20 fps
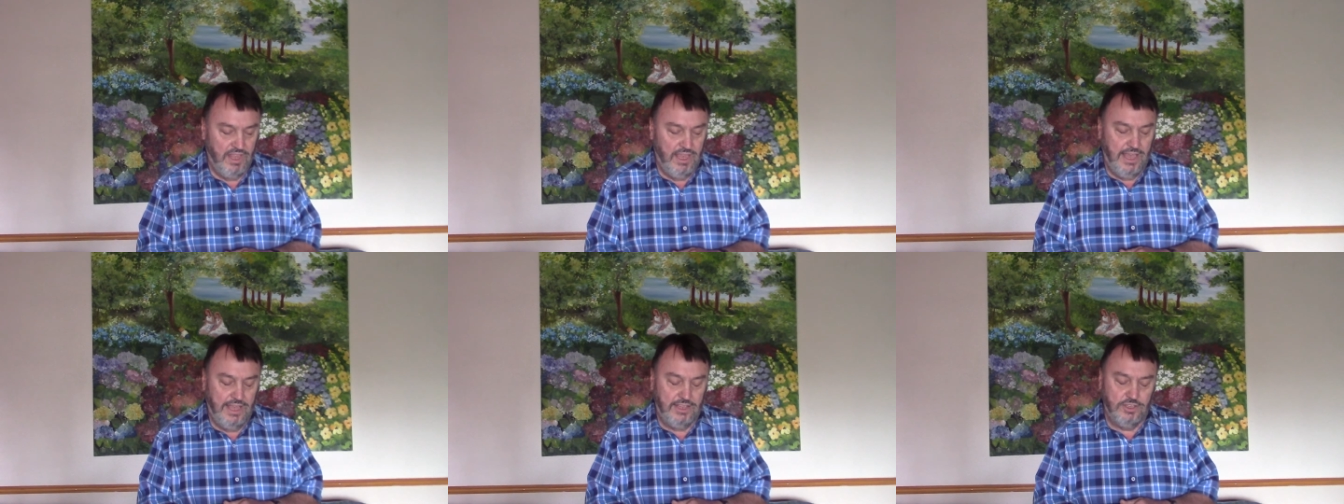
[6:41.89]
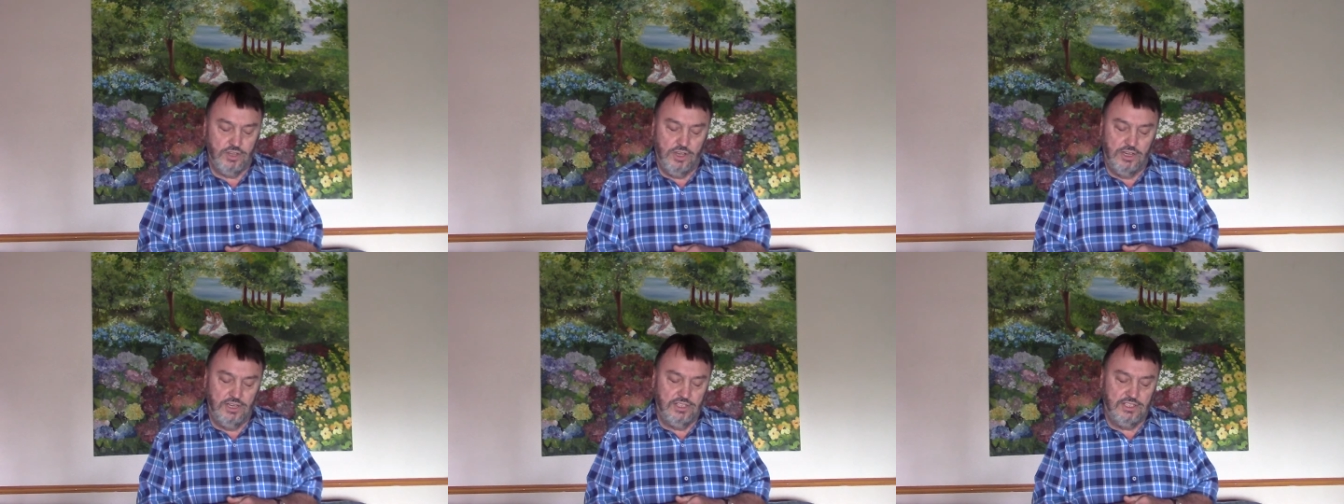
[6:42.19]
And
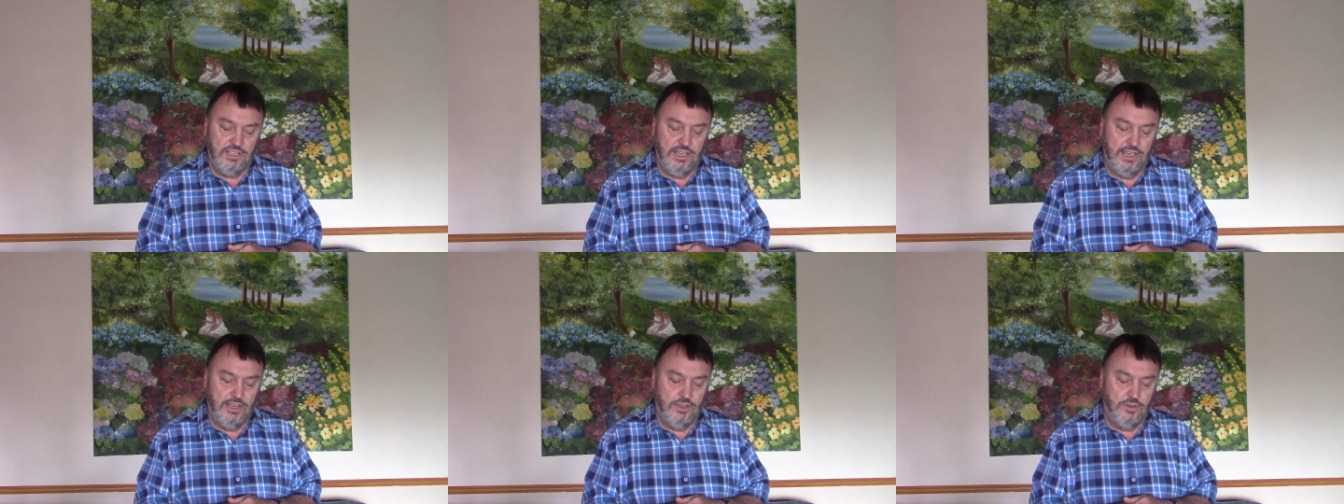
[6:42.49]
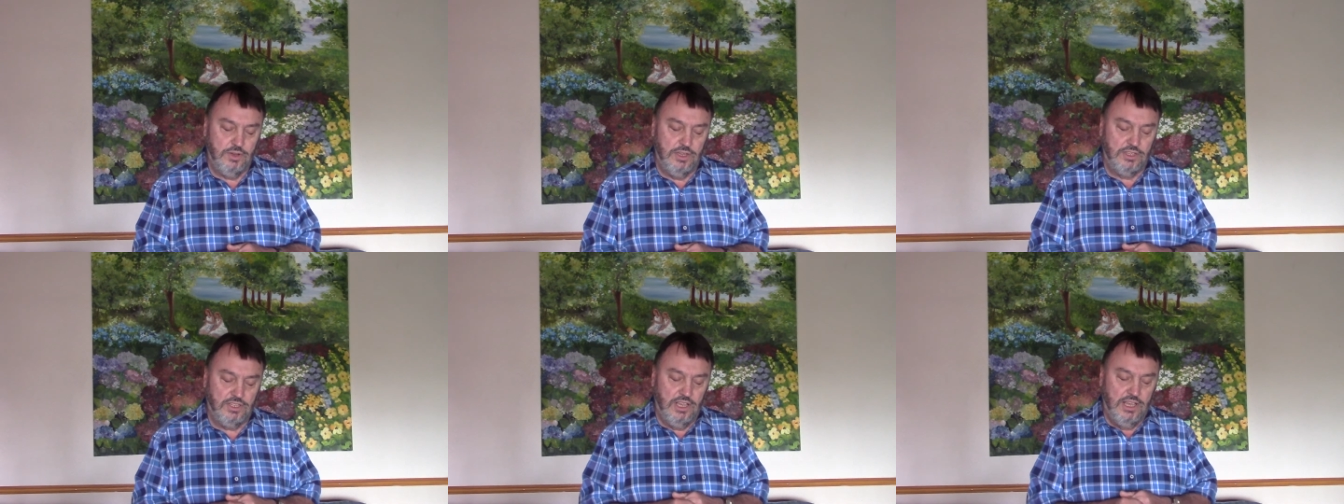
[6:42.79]
John is saying
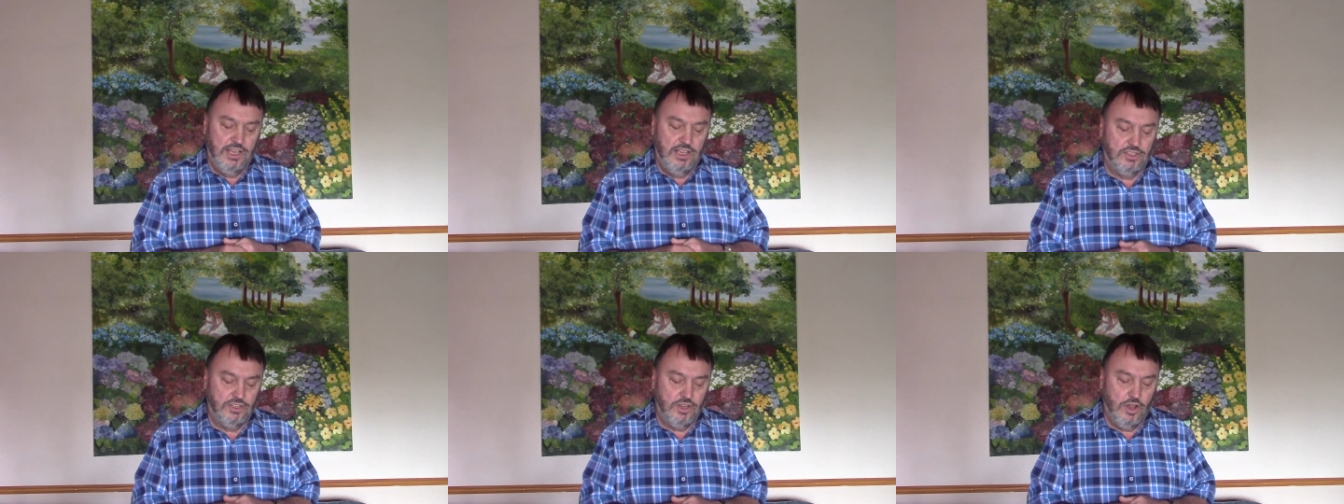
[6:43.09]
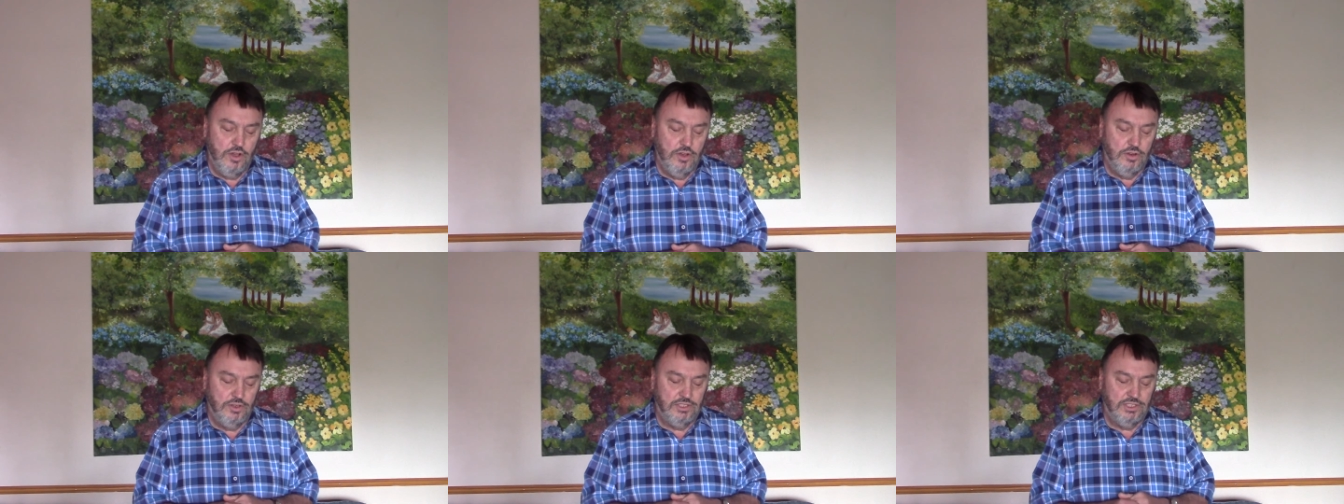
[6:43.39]
to us,
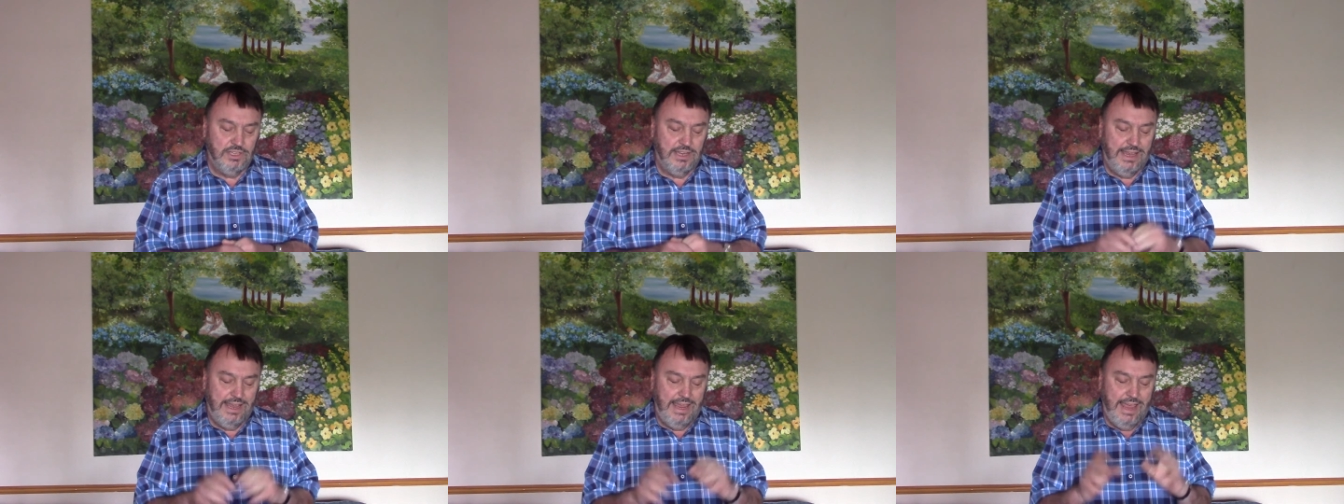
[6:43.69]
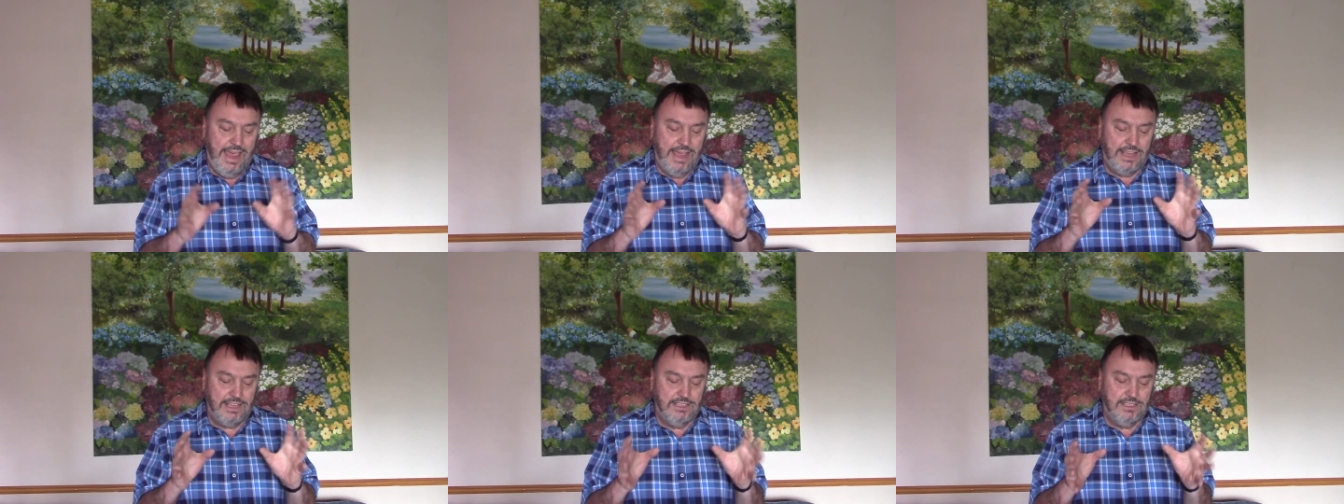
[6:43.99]
don't
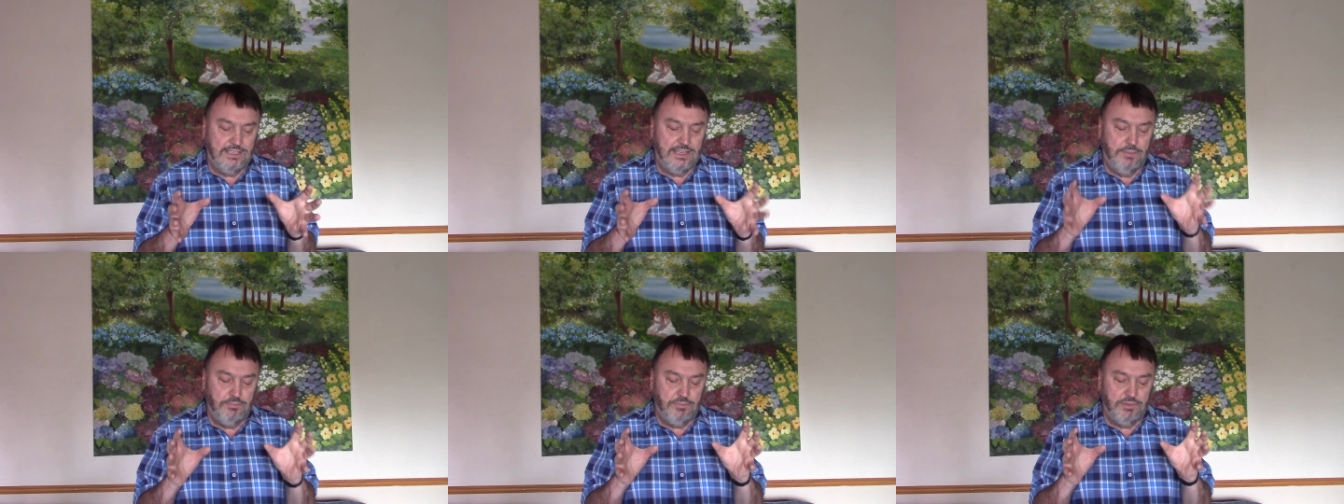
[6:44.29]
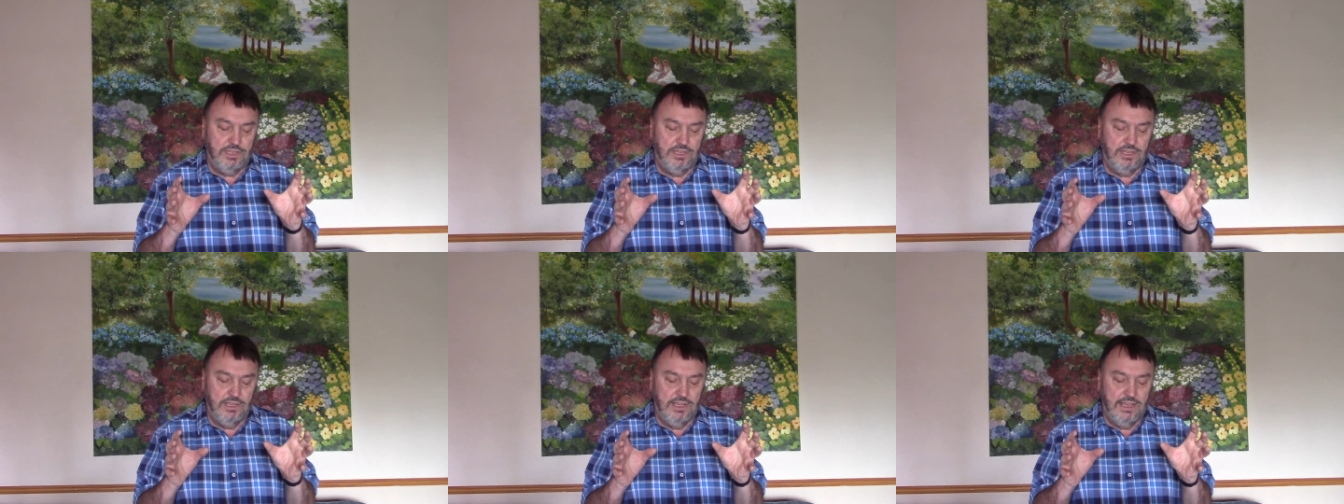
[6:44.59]

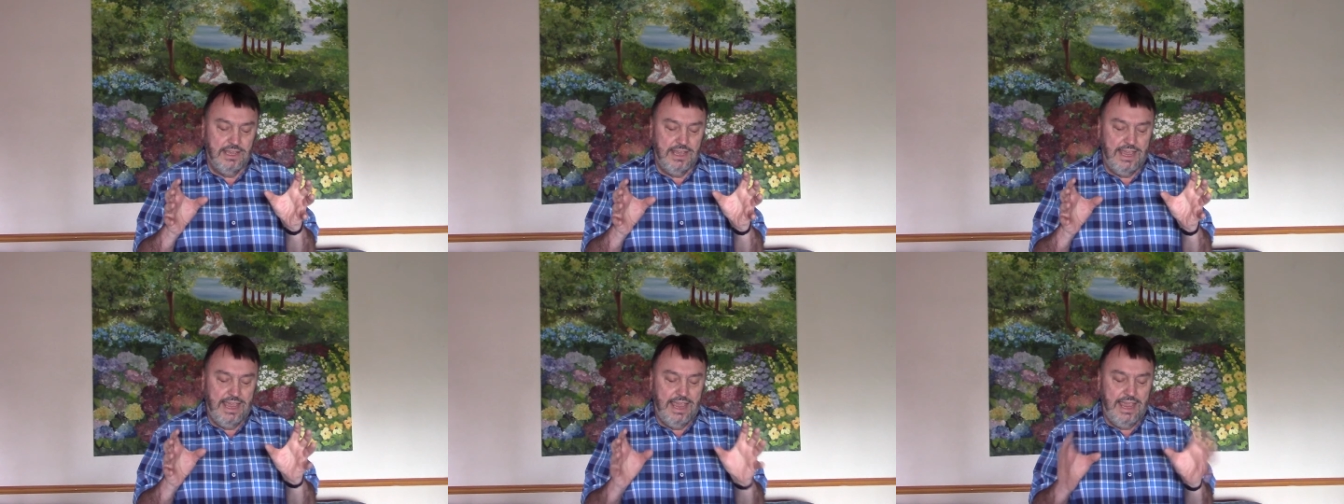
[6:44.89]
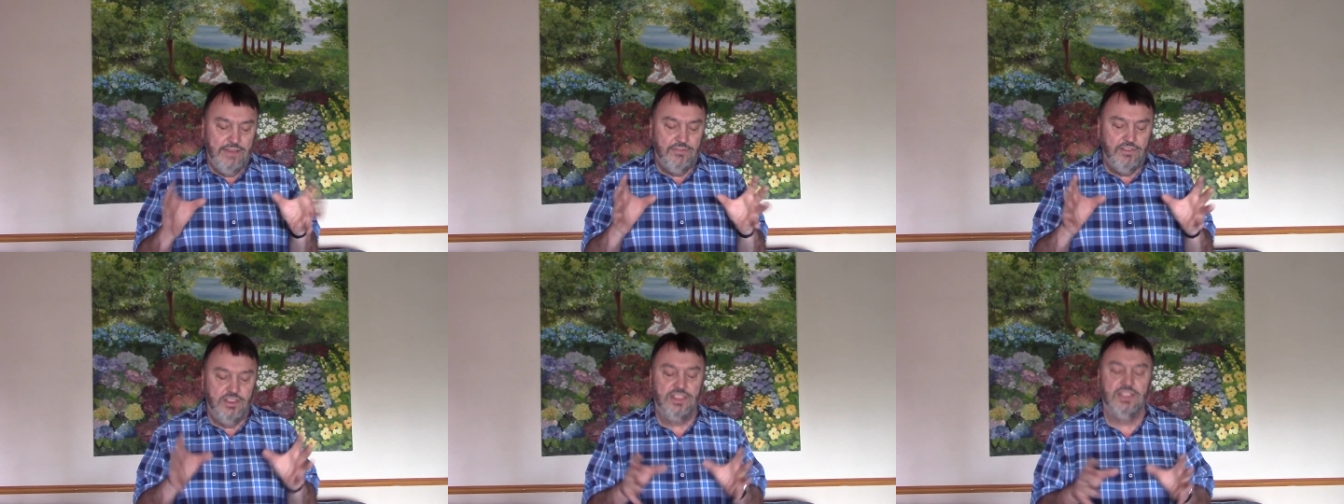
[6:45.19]
accept
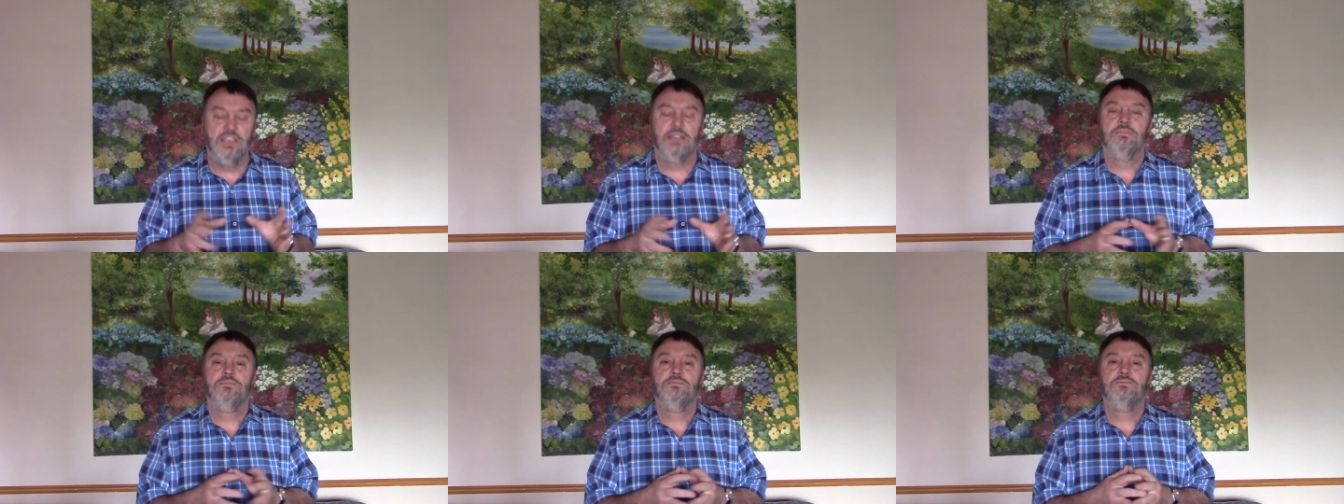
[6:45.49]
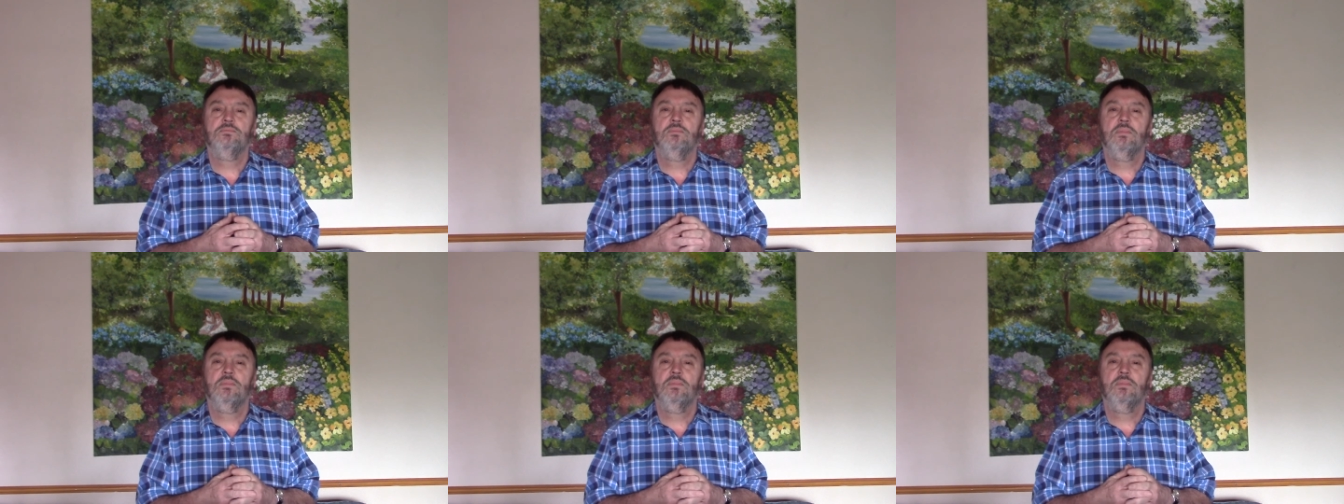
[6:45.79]
everything.